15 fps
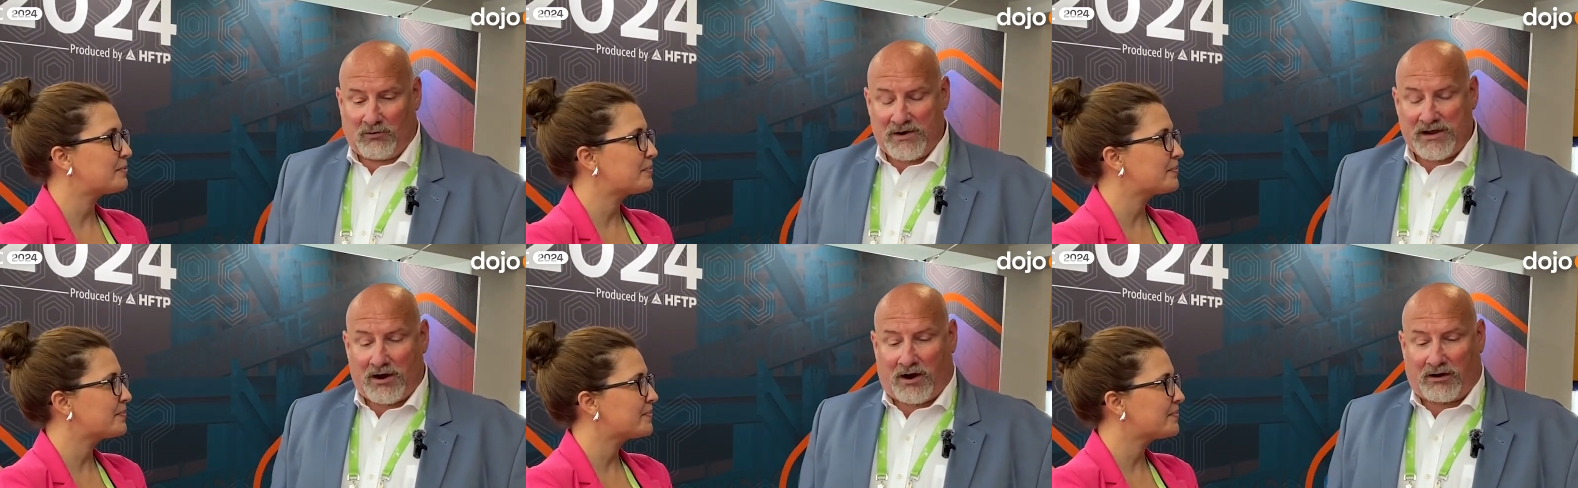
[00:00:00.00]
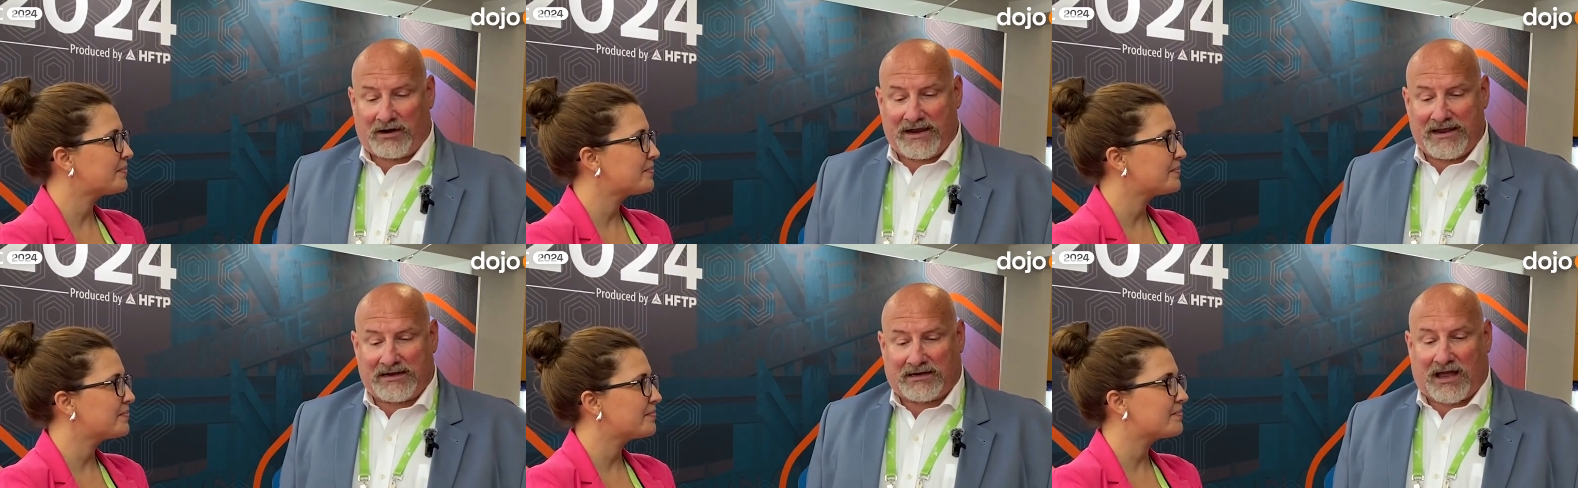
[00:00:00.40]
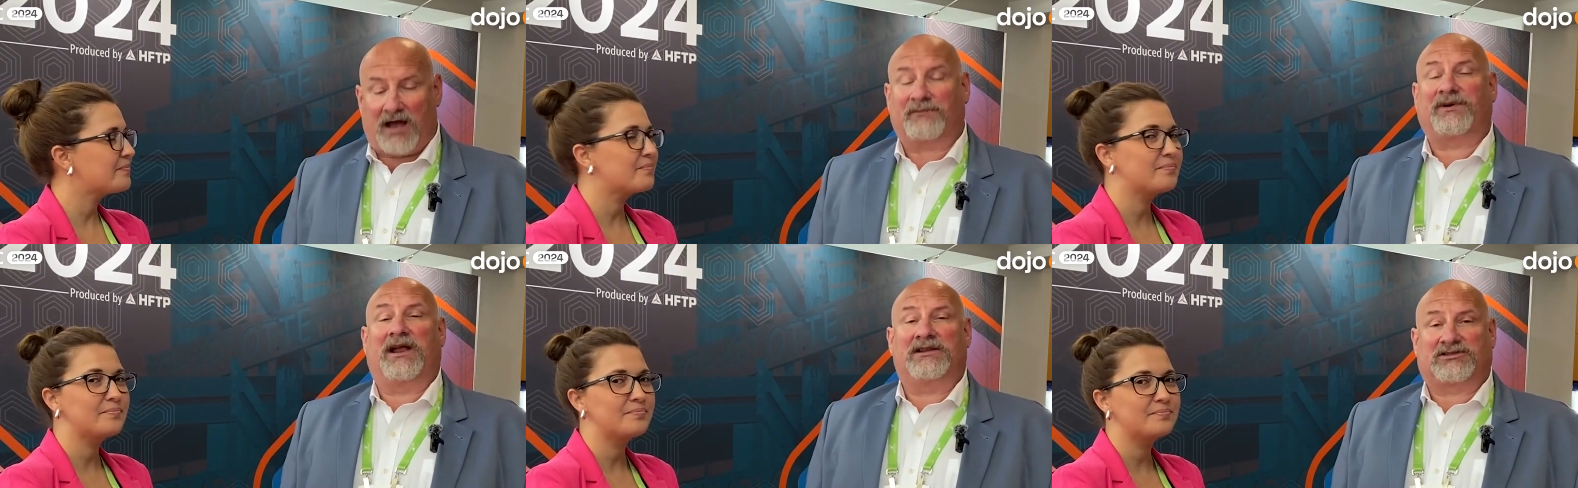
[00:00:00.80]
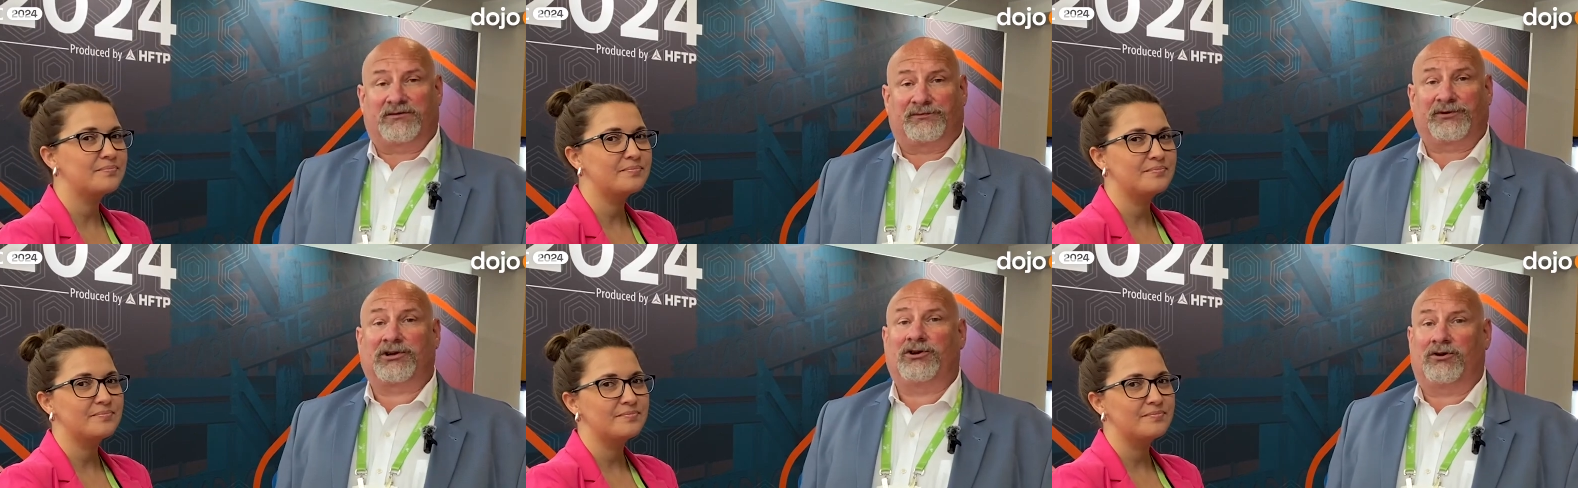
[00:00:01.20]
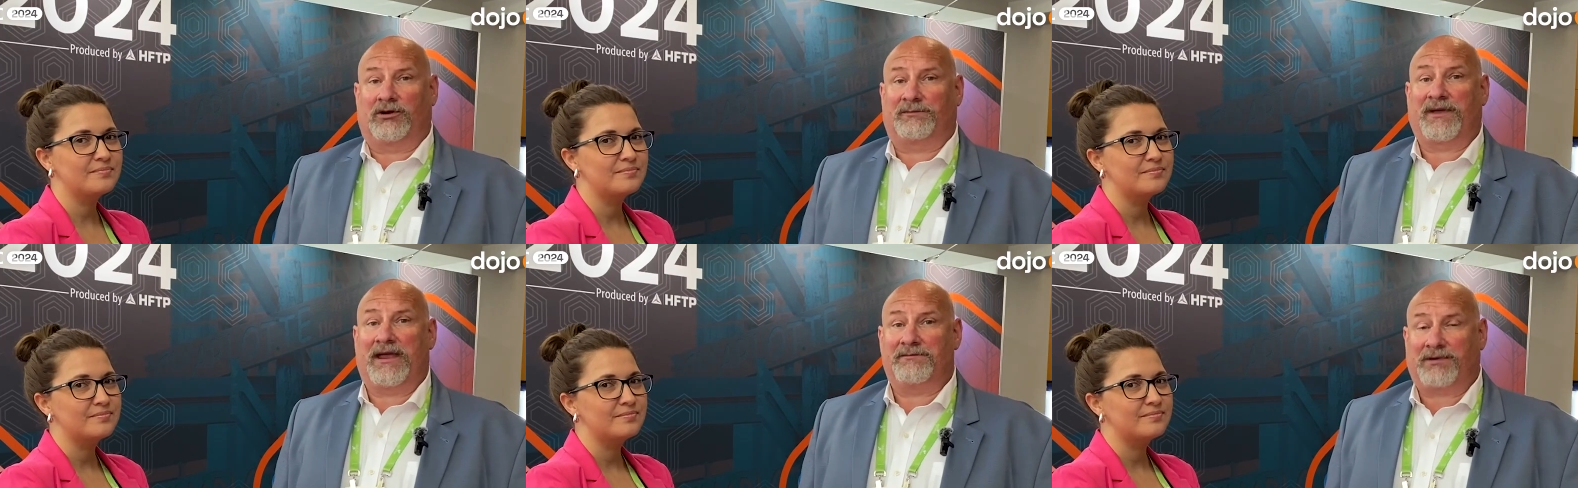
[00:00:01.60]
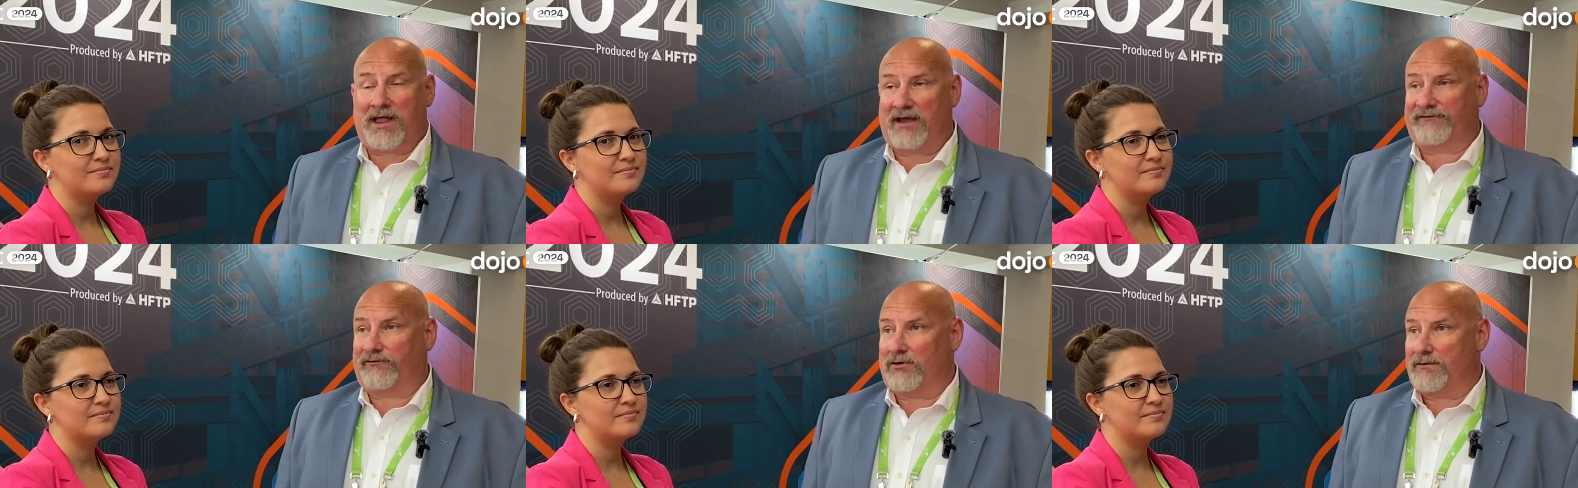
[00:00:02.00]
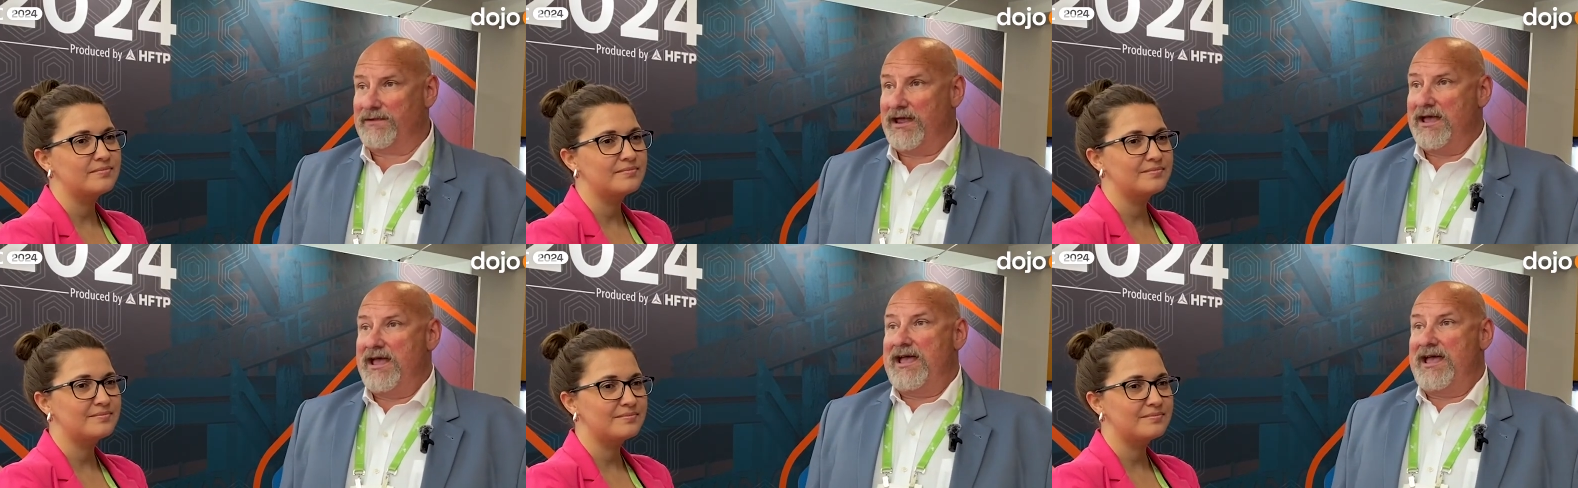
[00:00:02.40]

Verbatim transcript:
Speaker 1: we are a comprehensive procure to pay platform